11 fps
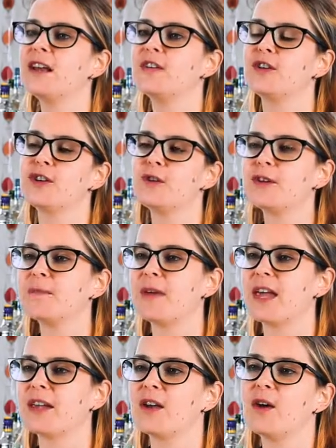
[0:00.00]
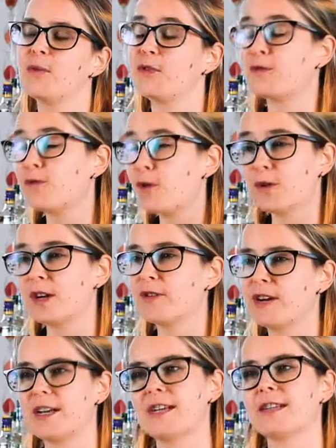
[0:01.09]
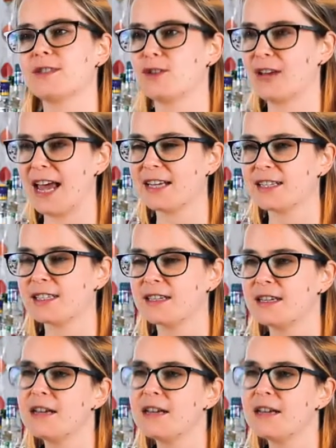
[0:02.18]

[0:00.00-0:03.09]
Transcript: that you can make with four ingredients or less.